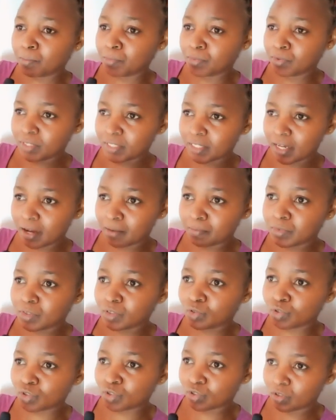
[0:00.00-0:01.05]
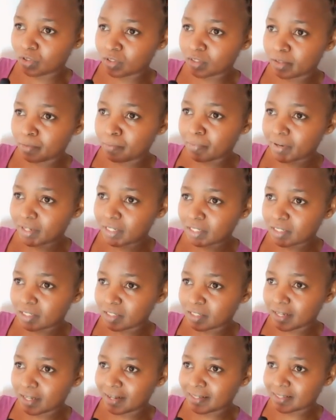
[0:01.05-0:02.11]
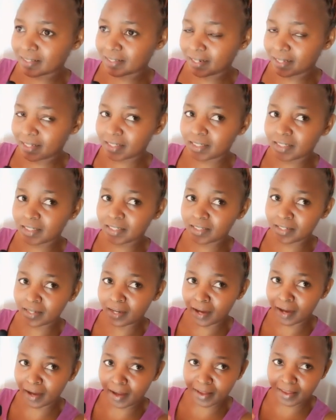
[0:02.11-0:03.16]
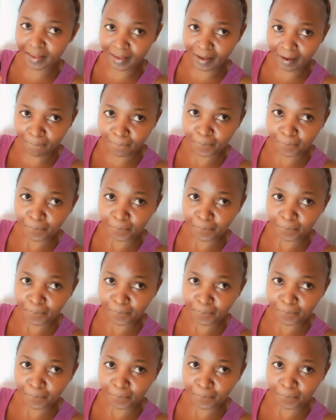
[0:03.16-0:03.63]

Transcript: put up new stock the prices are slightly higher